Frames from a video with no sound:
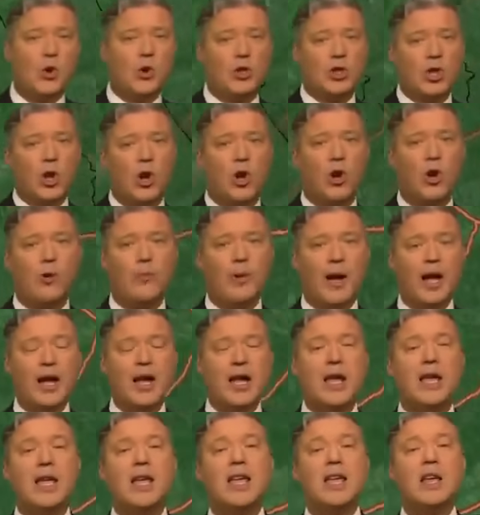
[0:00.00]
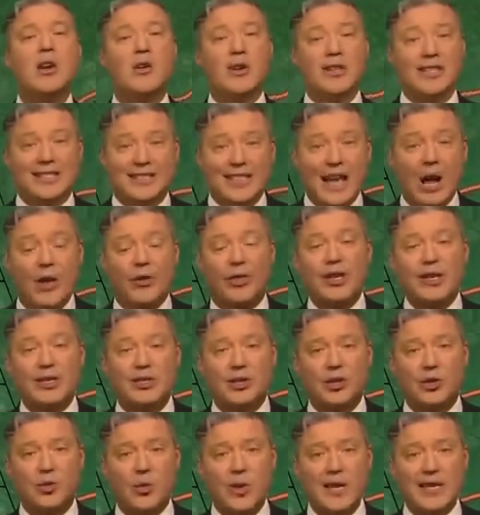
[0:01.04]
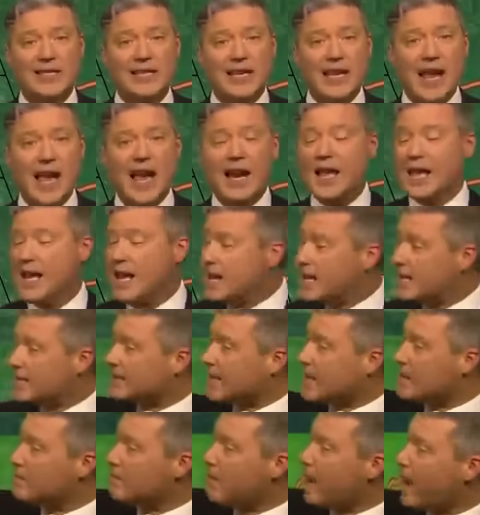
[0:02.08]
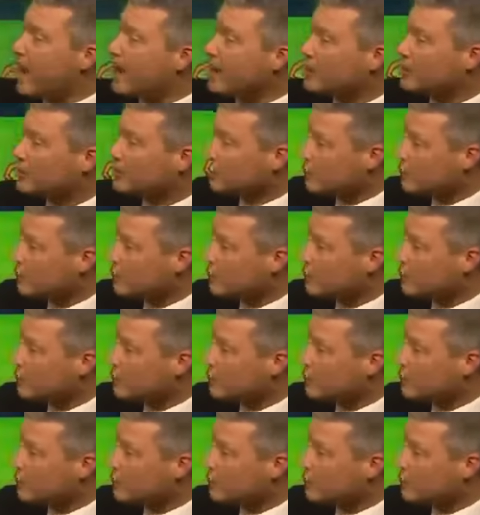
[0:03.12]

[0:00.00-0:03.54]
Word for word: Oklahoma. Here in southeast Louisiana, it is a mild